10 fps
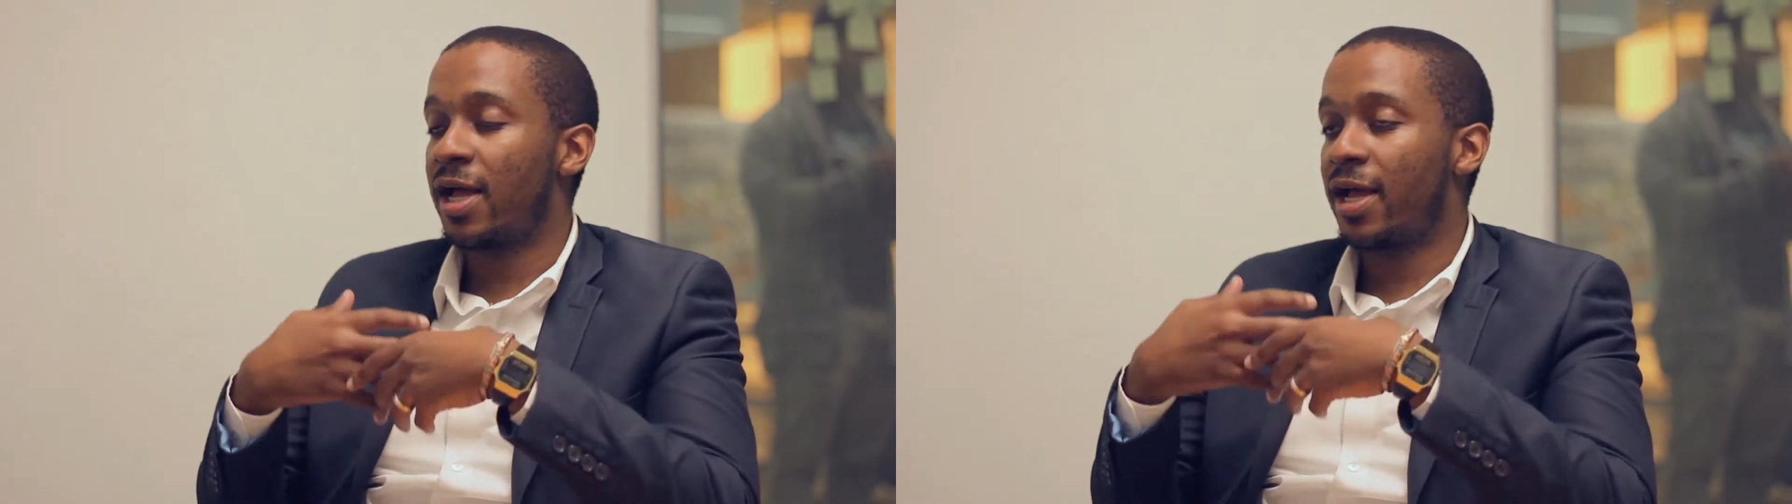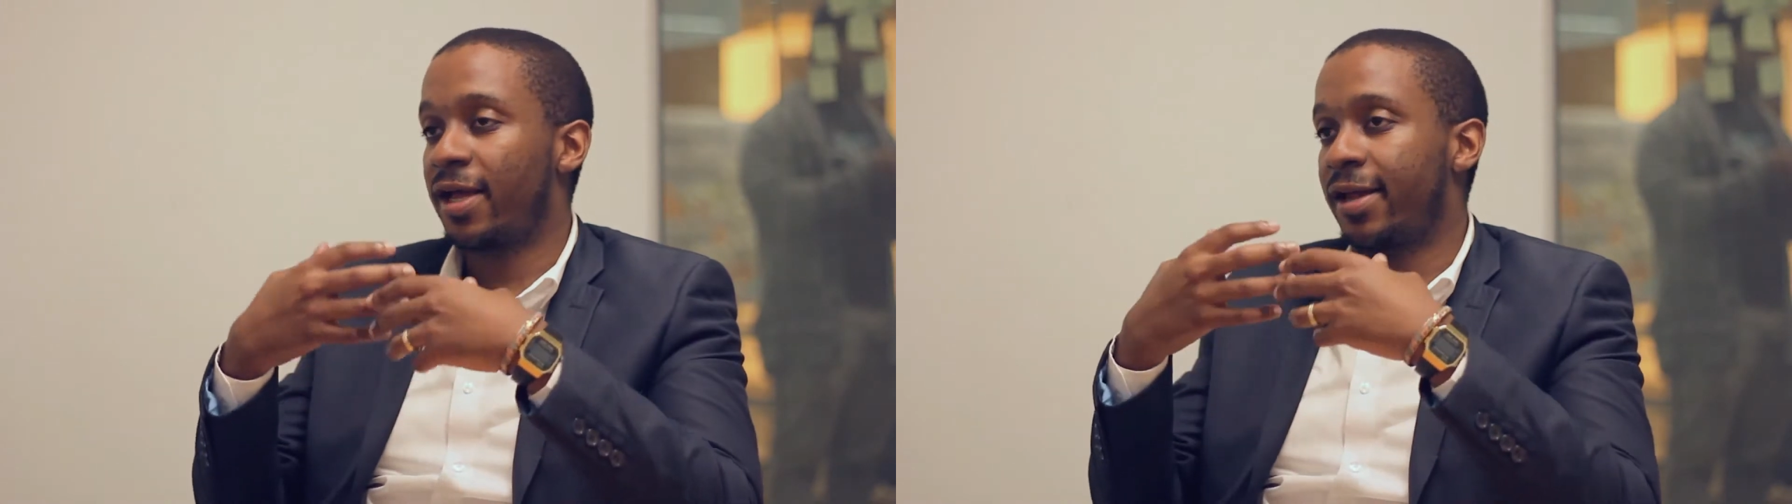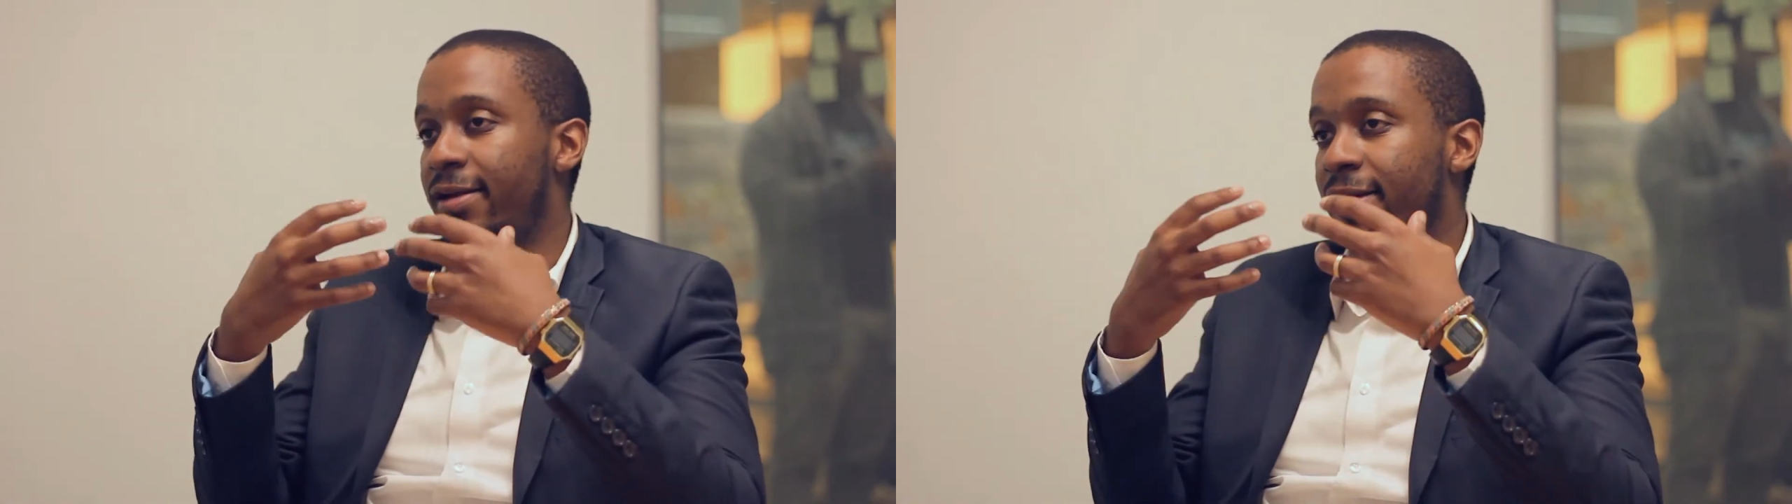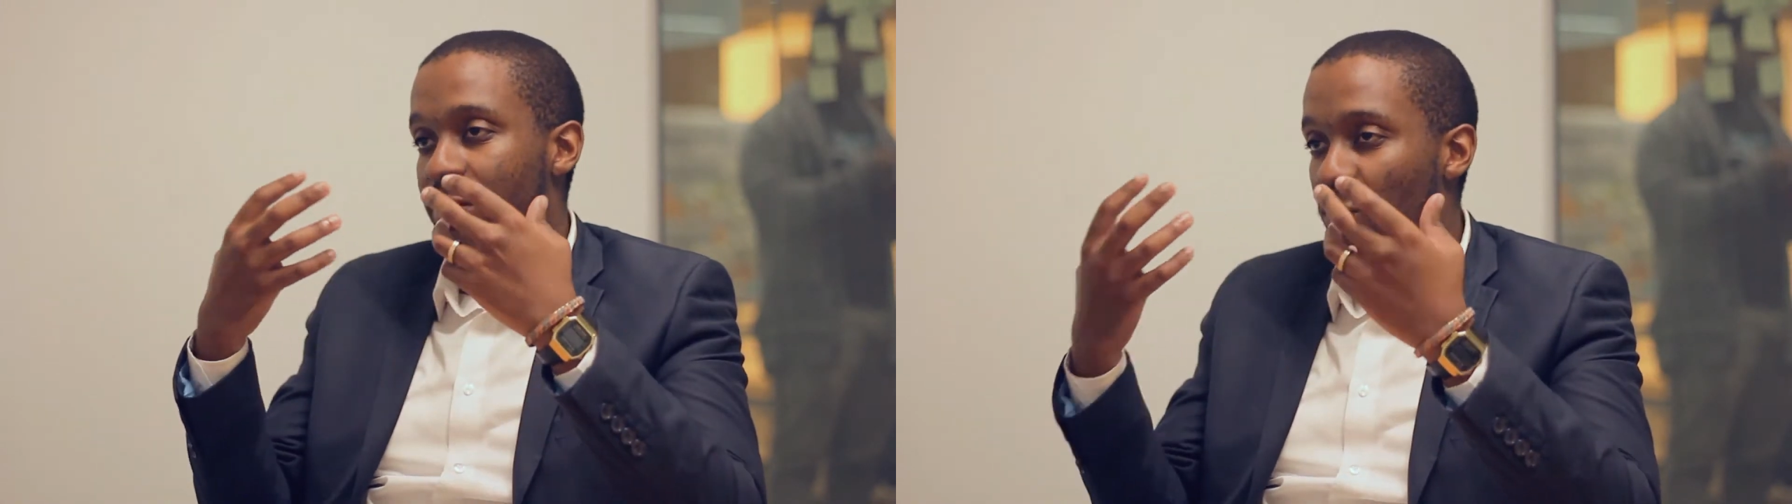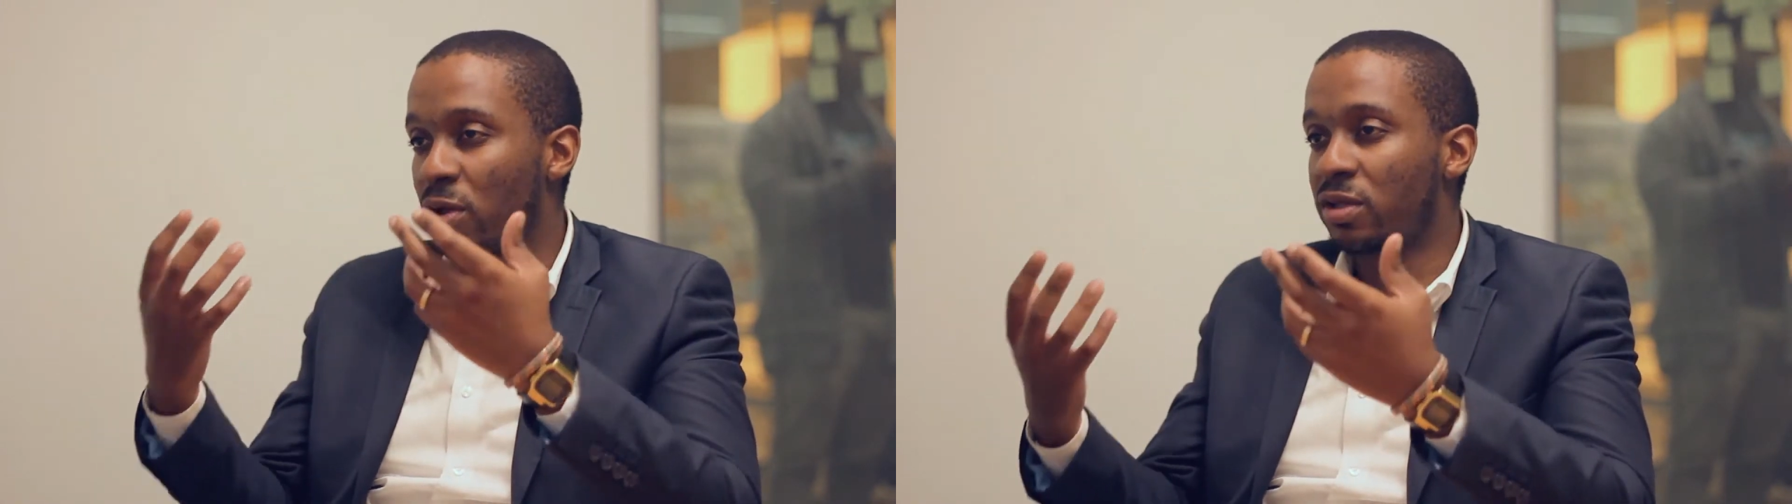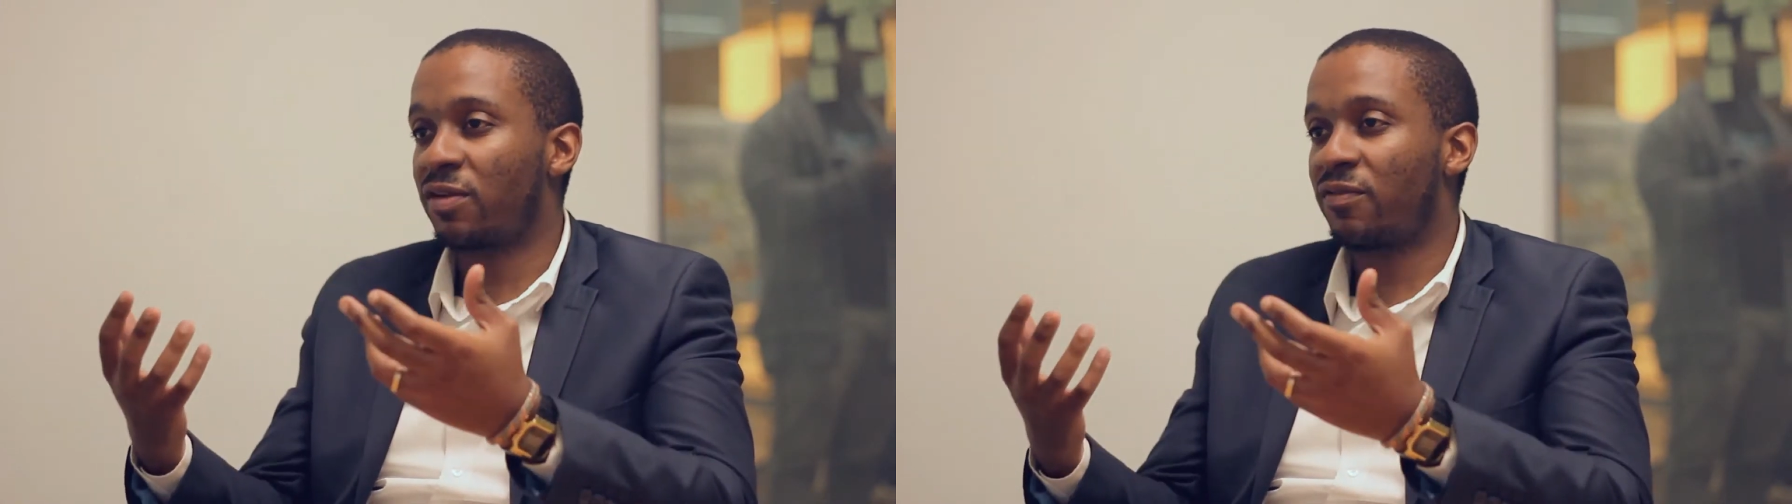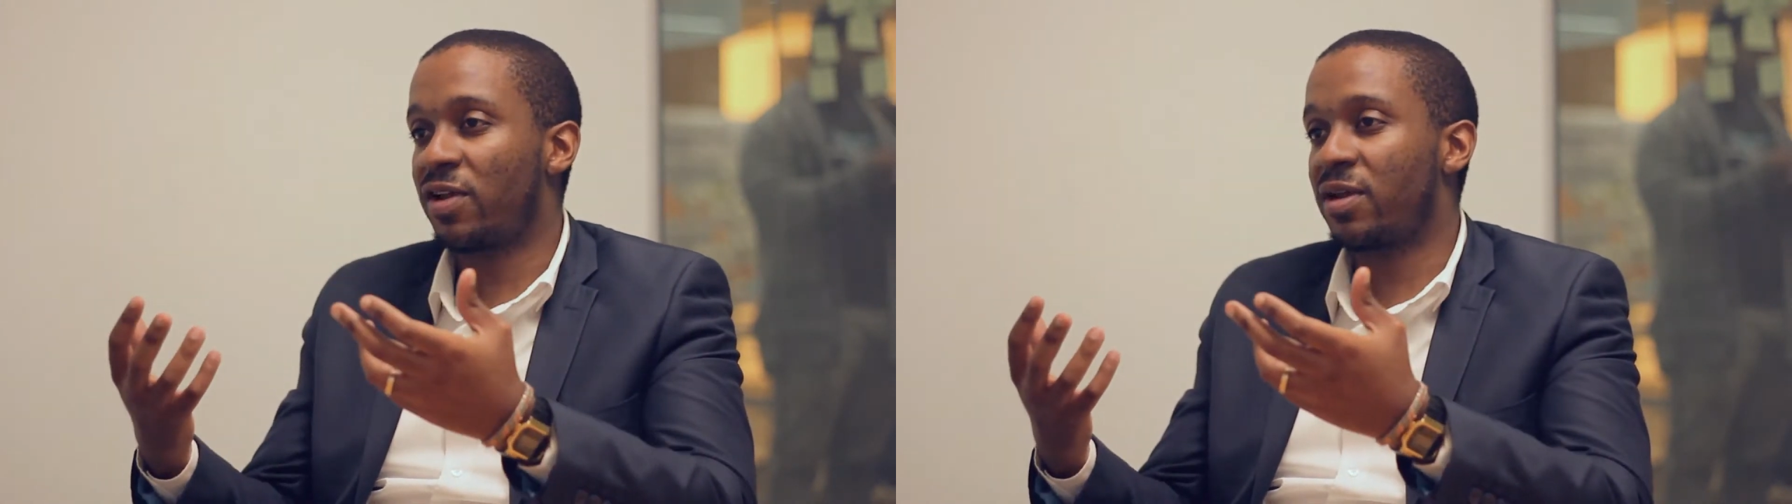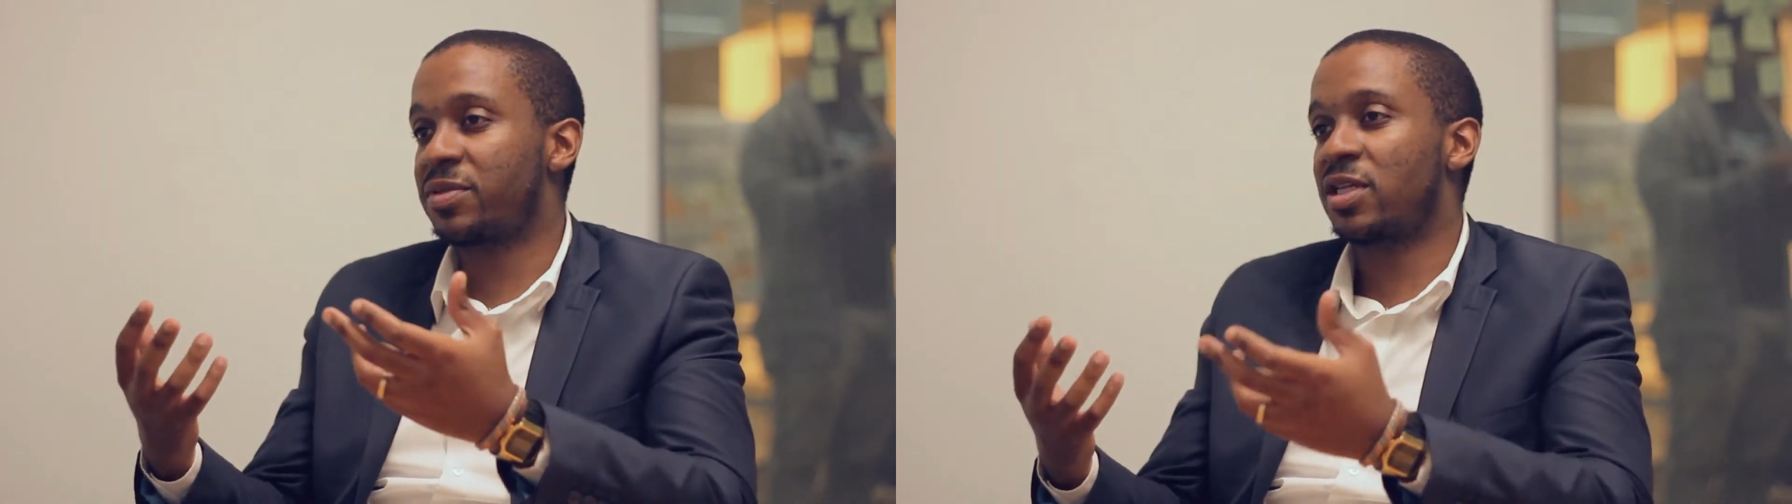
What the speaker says: and that the world develops